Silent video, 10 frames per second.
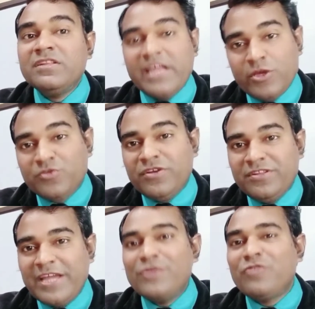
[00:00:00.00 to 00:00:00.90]
thank you sir,
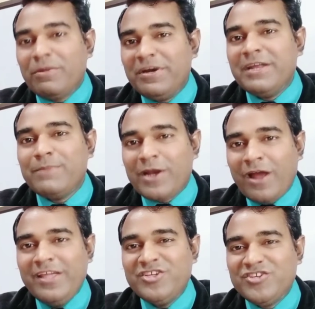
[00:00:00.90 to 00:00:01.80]
thank you for updating my
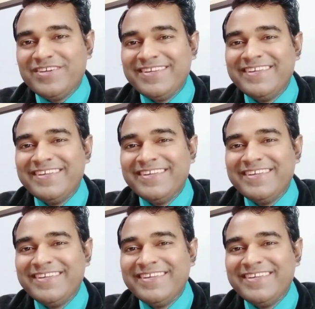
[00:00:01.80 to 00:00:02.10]
knowledge.